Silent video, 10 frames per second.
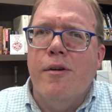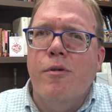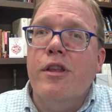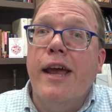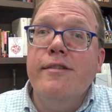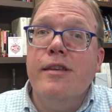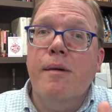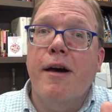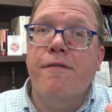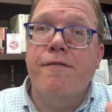Well, the nice
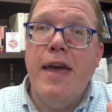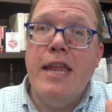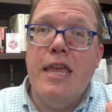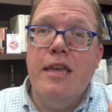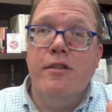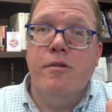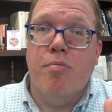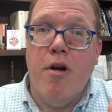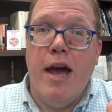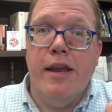thing about Fade In's
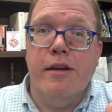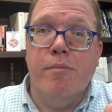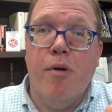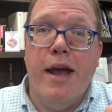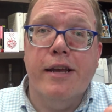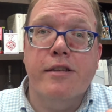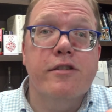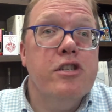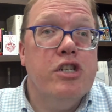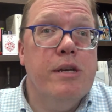product
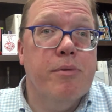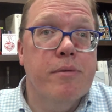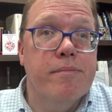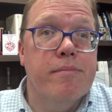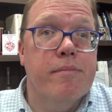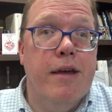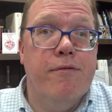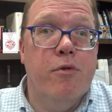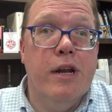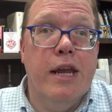is it's cheaper,
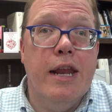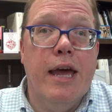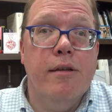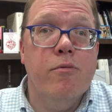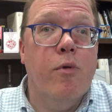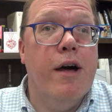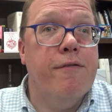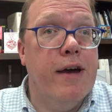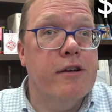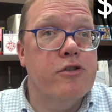at $4.99, while
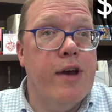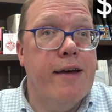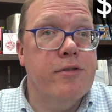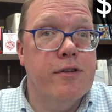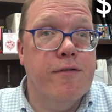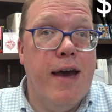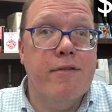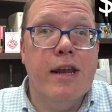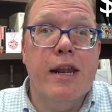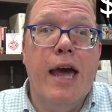Final Draft is
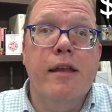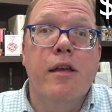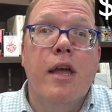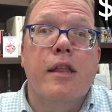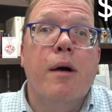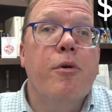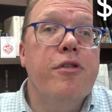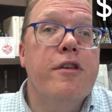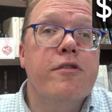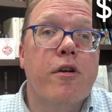$5.99. Now,
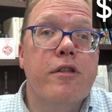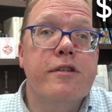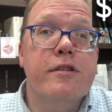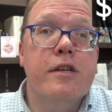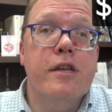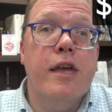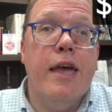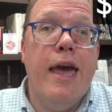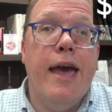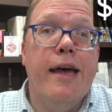both of these are listed
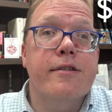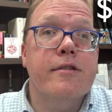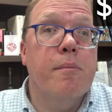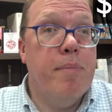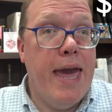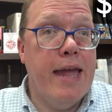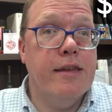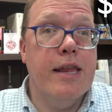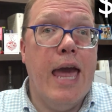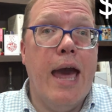as
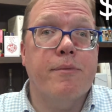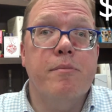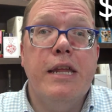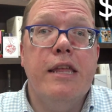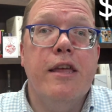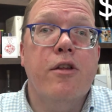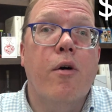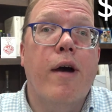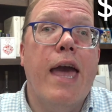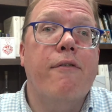companion apps, meaning they
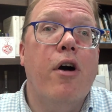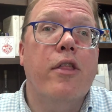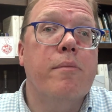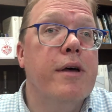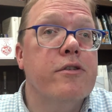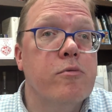don't have all the bells